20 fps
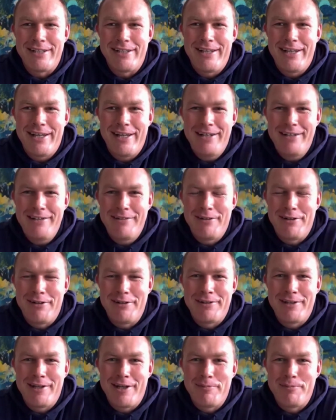it, Dan?
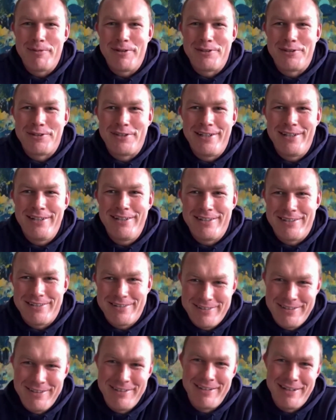Long time no see.
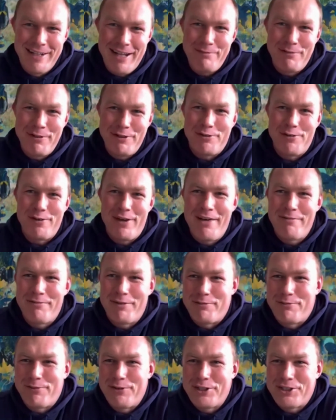Lovely to have
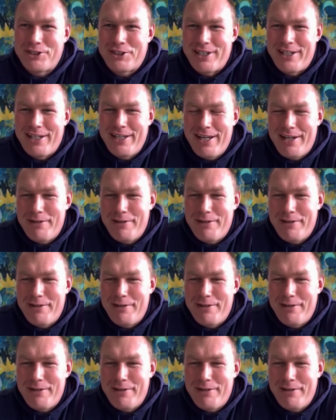it virtually,